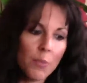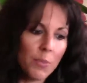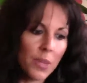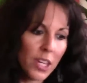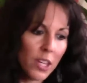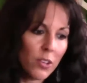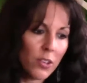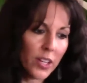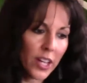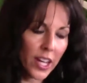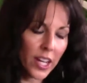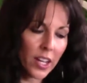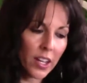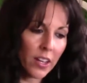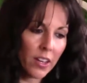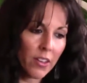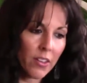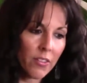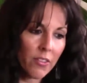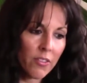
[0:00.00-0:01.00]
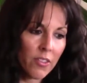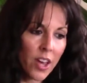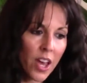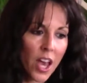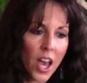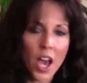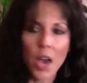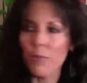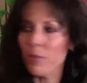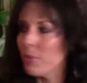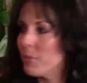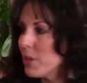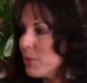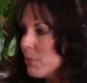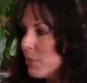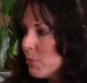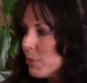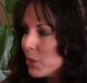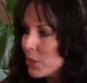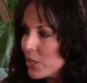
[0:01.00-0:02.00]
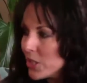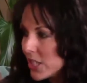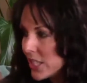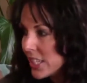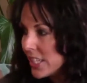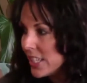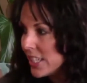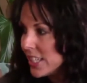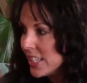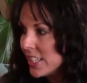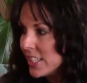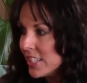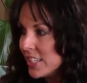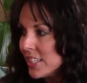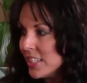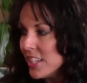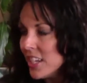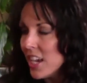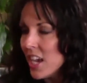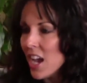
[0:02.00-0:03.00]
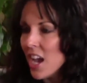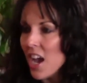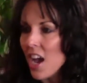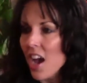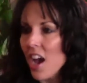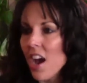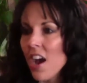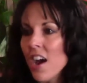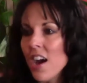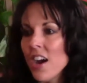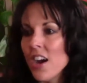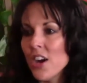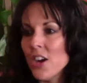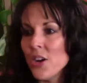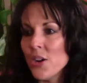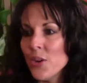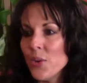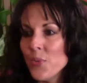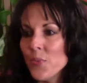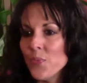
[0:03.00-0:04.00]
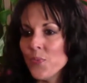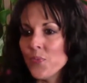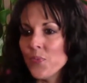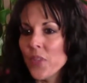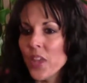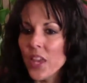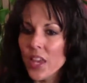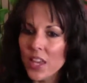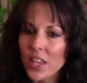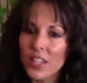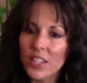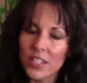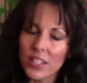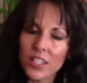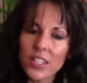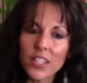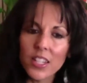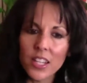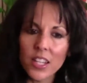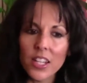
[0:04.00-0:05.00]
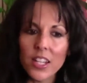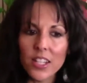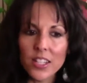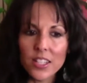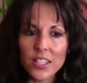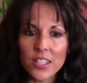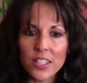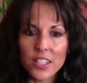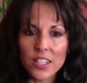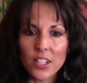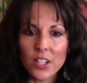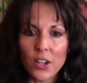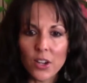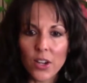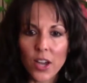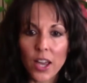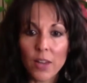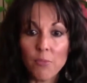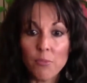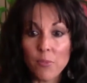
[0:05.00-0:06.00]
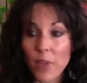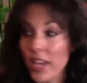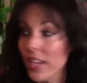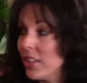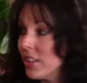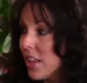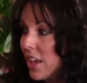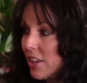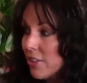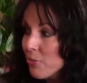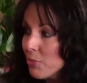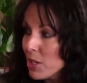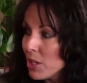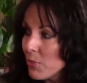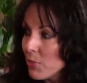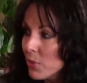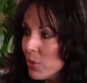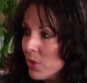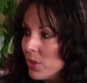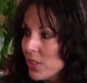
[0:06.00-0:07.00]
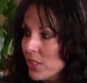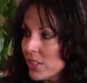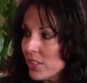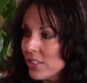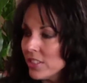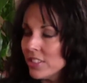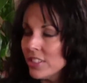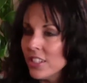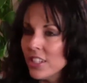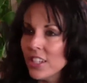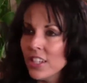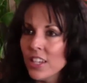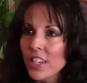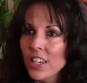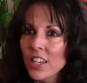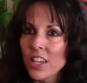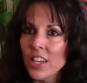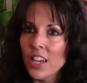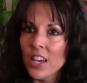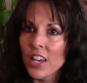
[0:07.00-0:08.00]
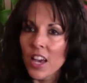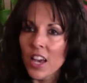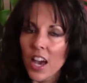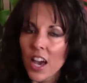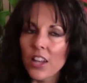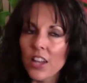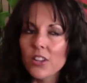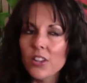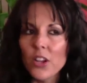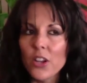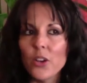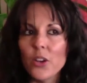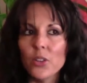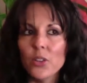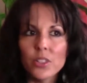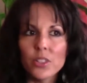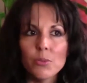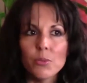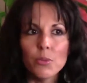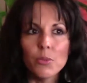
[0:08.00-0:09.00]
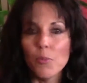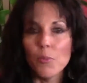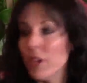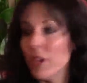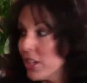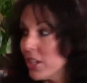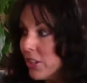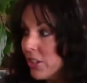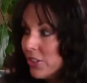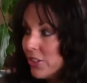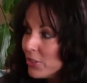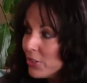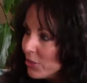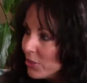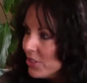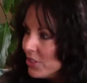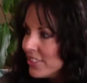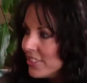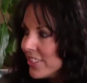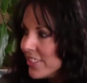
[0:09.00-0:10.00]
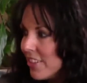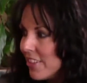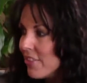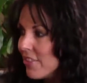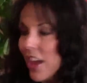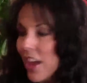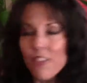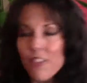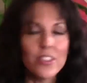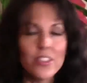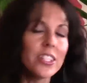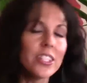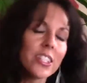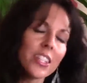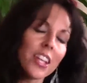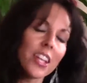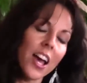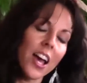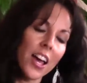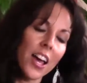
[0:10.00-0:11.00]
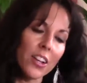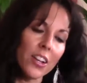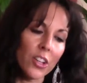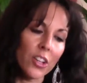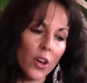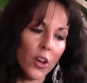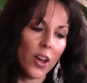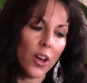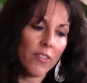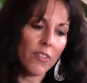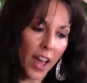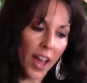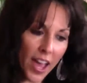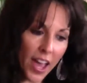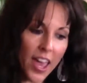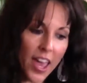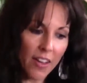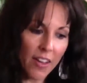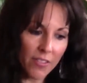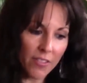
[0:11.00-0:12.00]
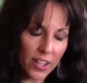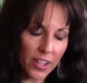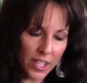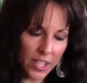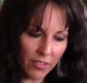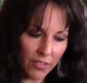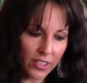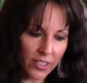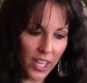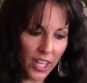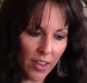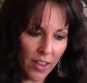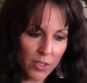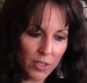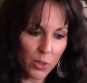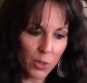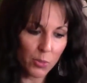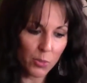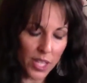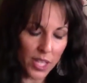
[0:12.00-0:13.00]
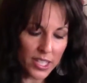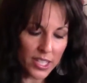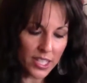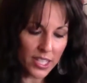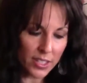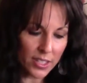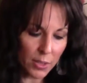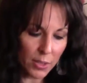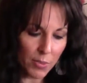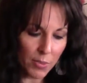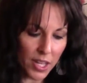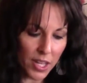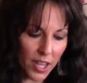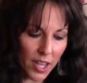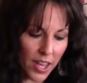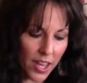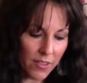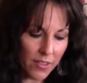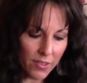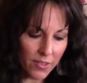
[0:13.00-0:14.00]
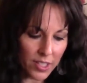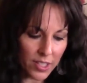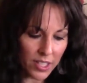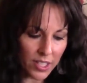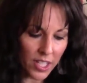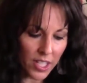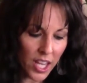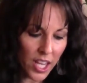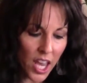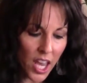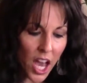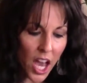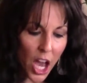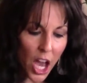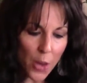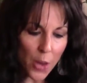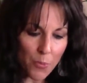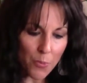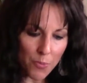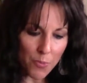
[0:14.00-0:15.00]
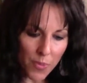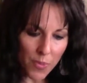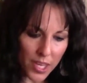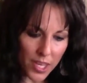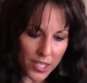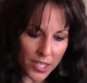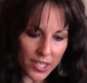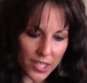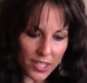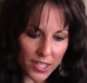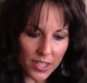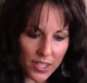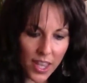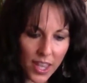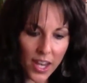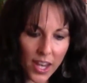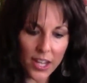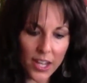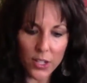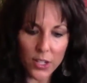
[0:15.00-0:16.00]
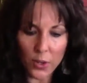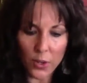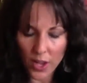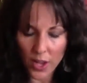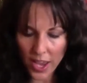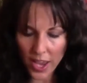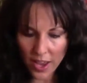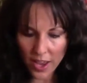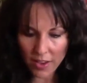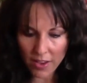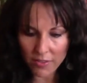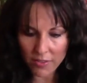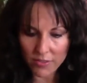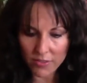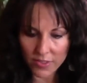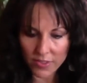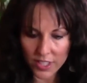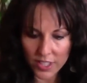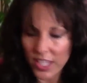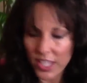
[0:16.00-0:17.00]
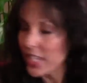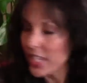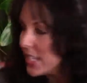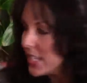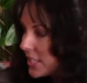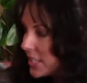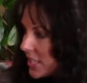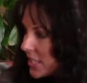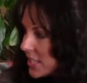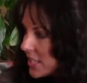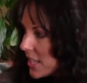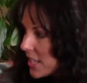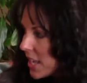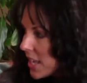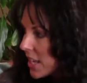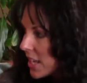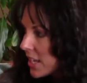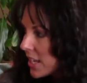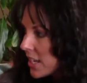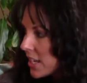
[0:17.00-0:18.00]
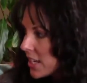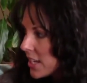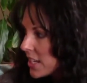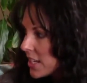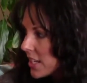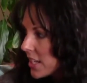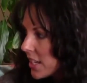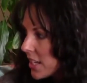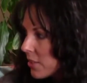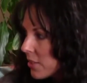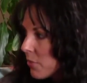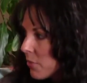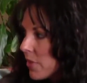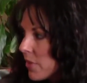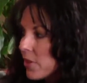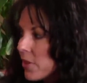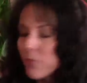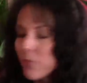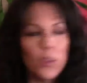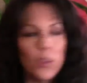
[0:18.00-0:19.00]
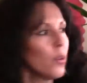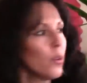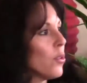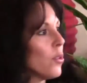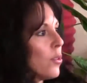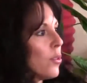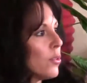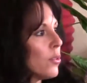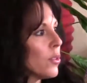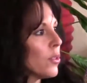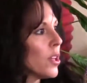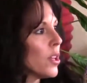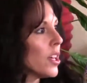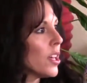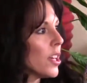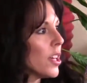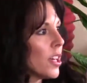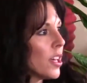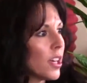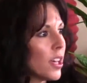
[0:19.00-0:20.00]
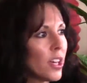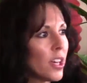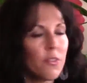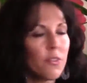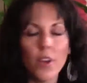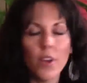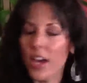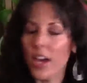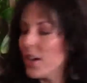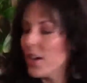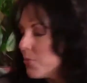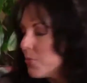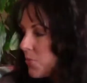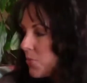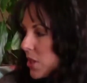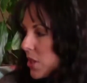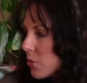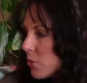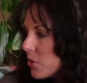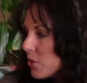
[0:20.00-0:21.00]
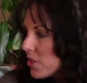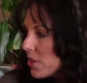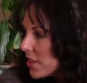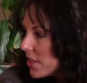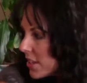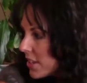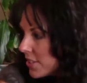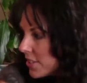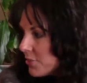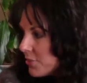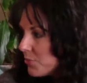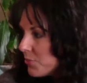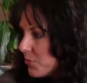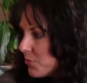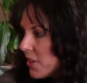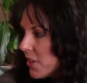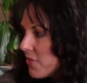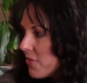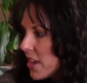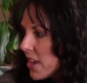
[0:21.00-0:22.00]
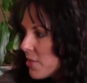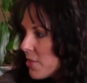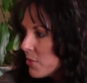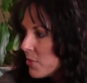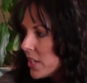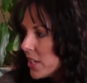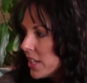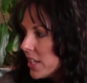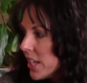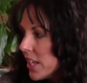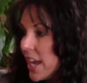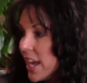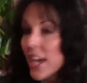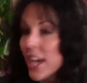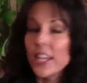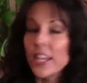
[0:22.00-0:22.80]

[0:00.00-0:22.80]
be creative. I'm a people person. And it's, I've met a lot of people, and I don't know, met you. I don't know, I definitely have some blessings in my life, and I miss that I don't have kids, and the whole thing with my family, and I